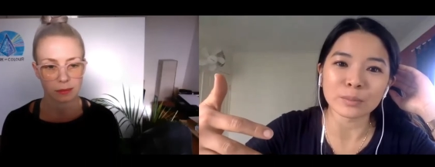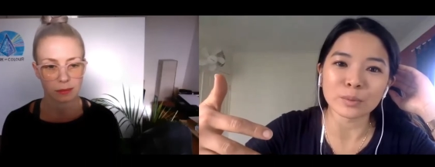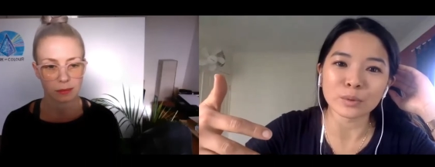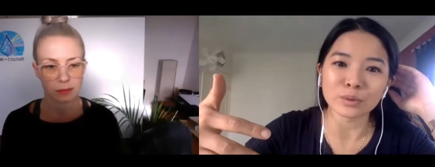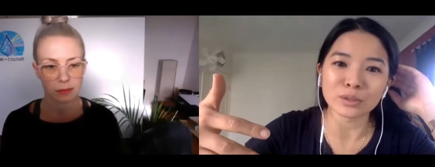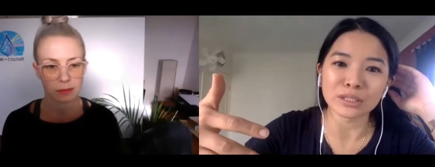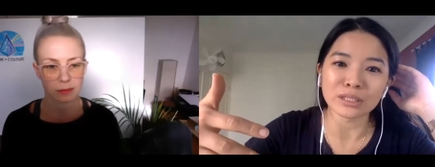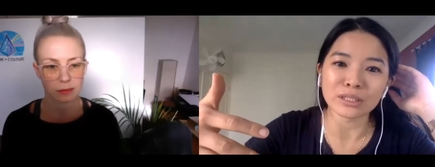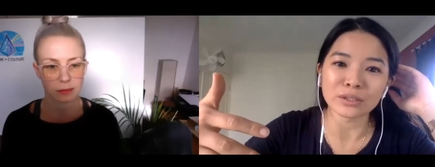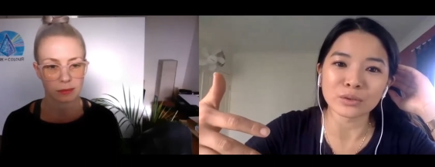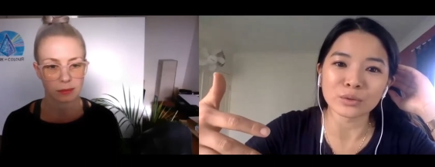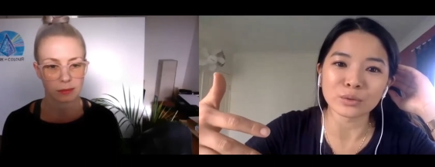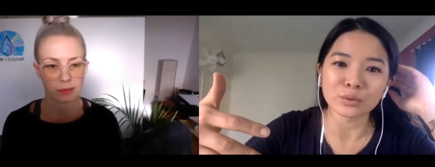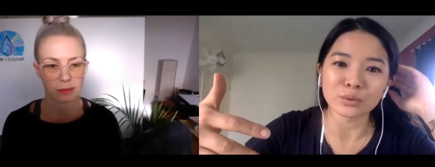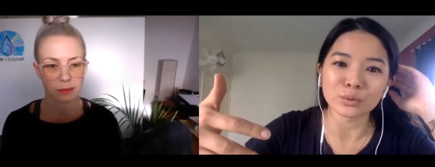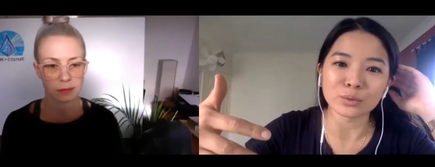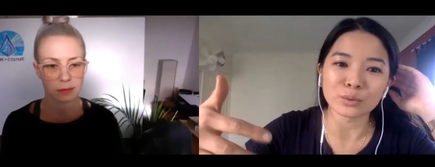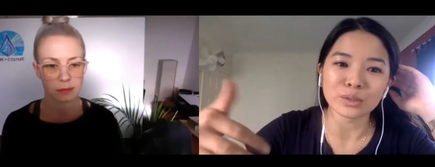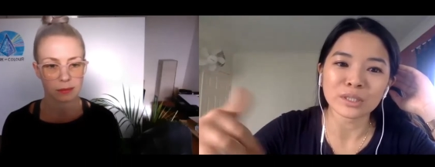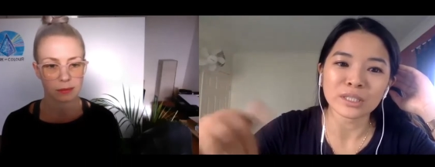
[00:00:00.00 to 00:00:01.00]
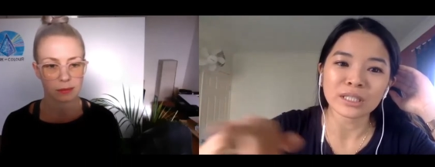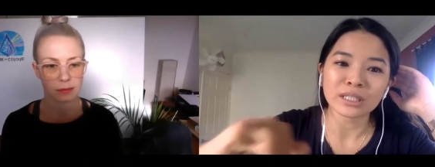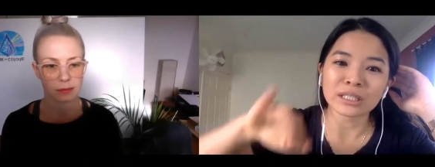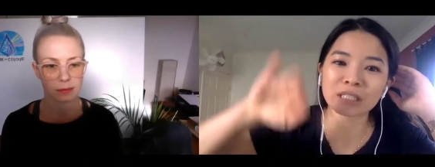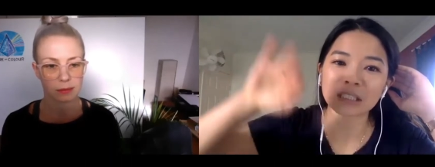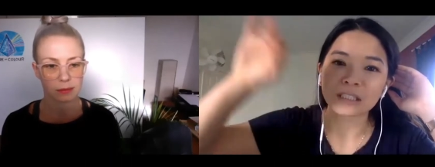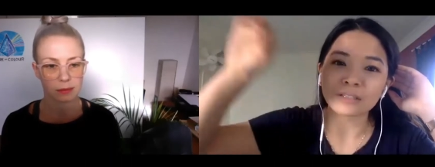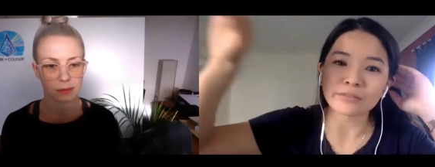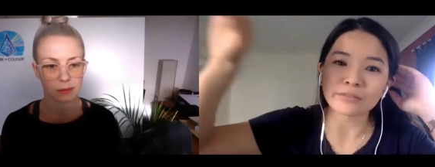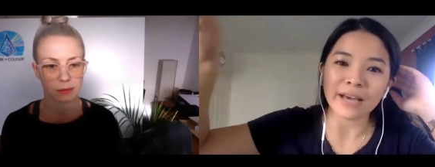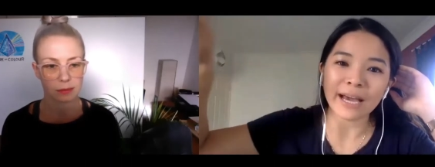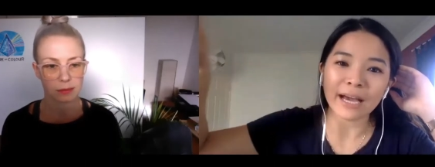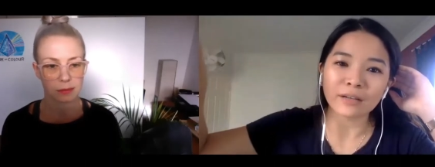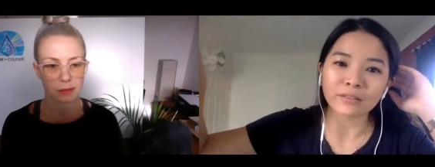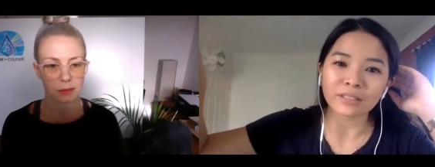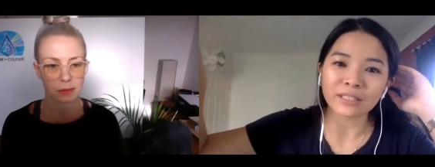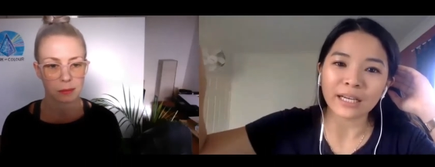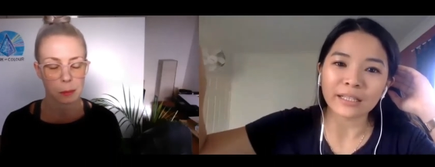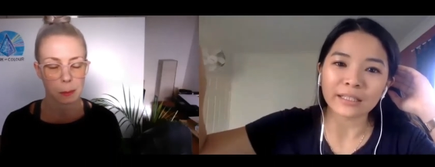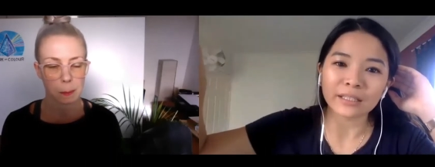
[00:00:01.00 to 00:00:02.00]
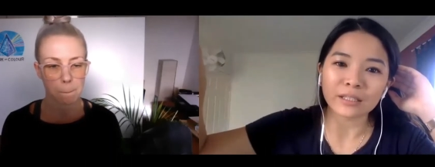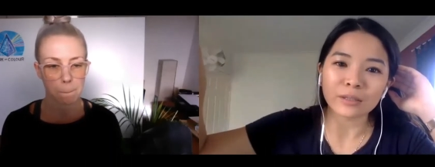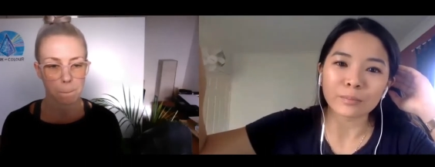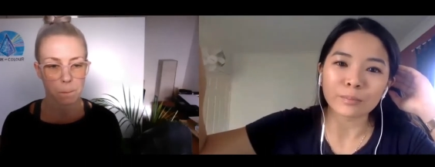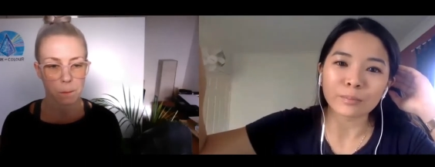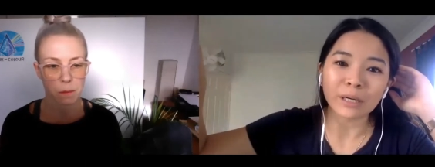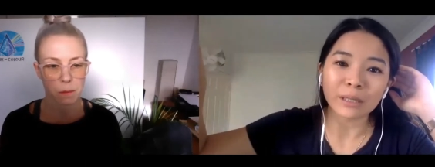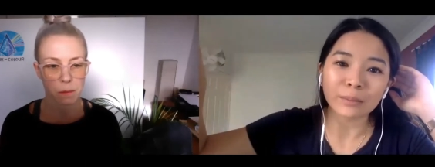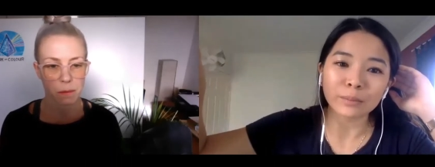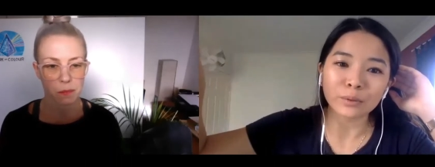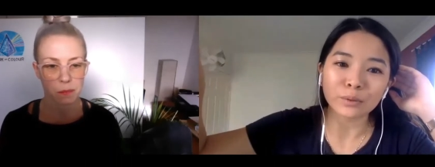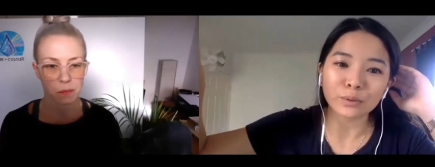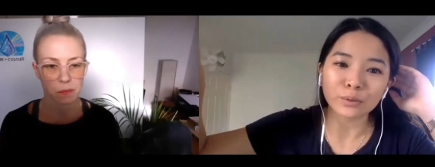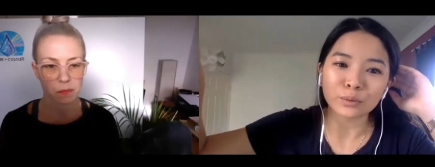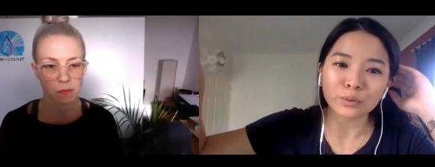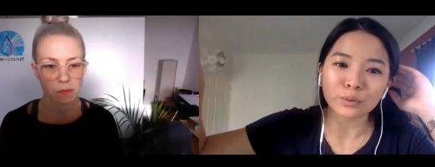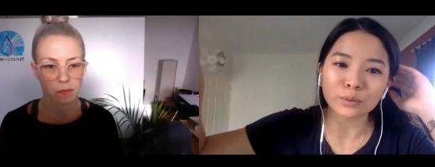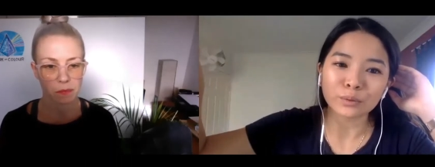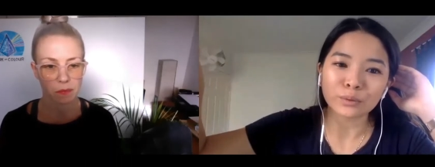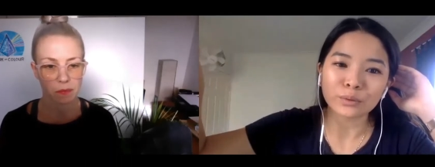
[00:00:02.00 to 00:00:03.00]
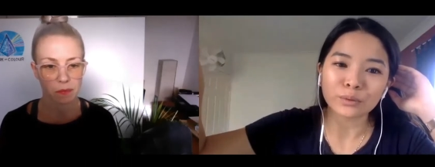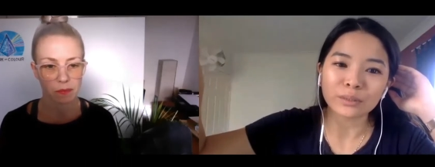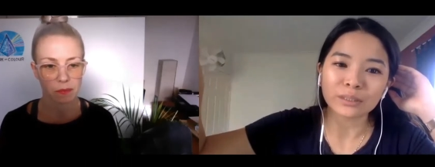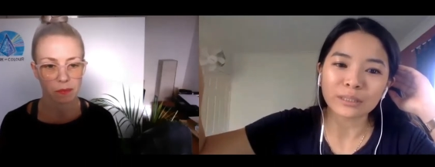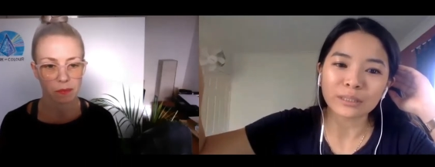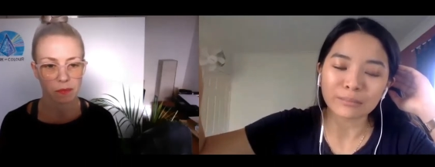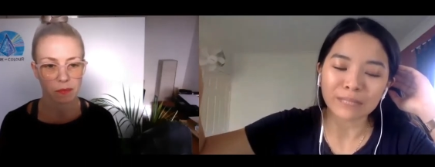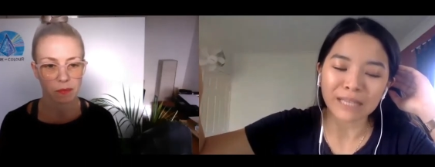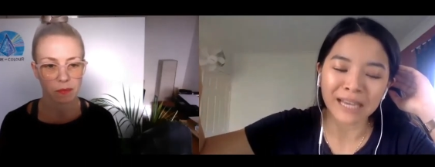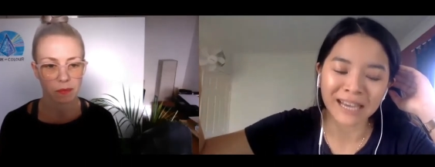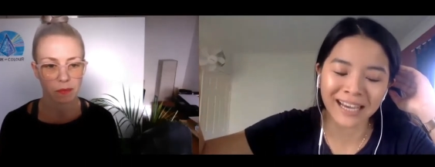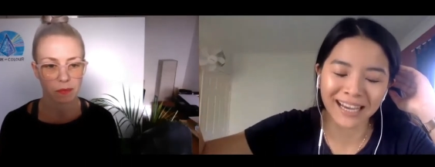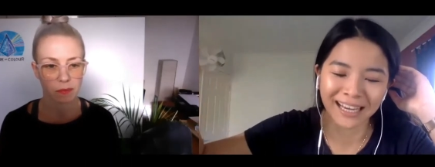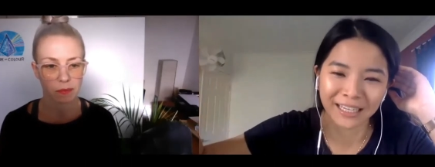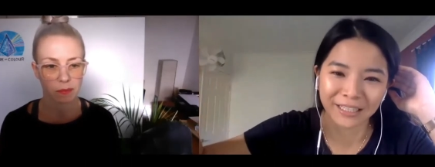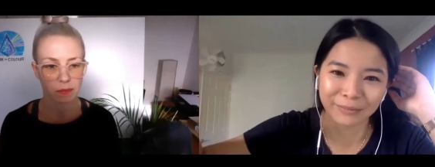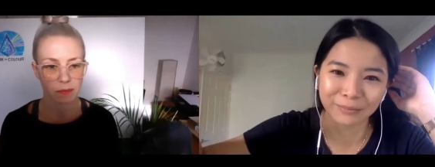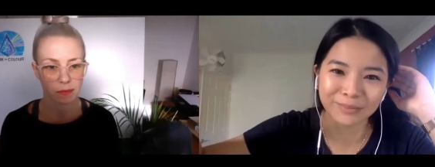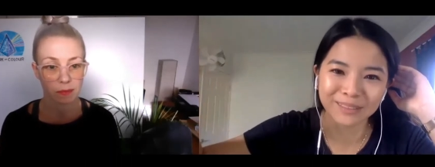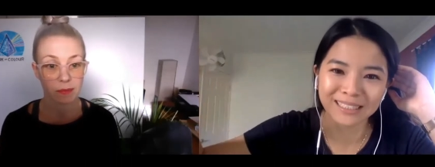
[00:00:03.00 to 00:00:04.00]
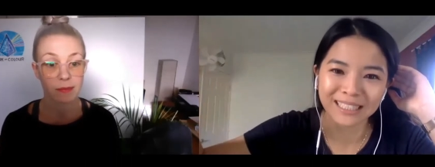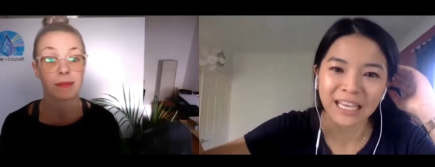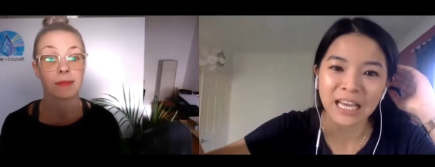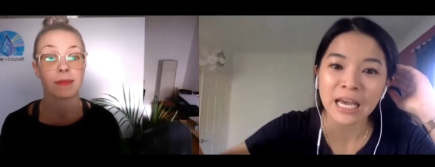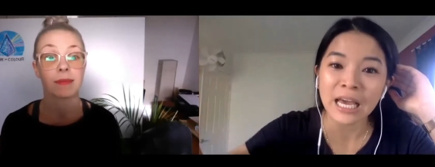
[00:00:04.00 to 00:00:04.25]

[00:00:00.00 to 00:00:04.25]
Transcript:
Speaker 1: people need to live outside their bubble sometimes.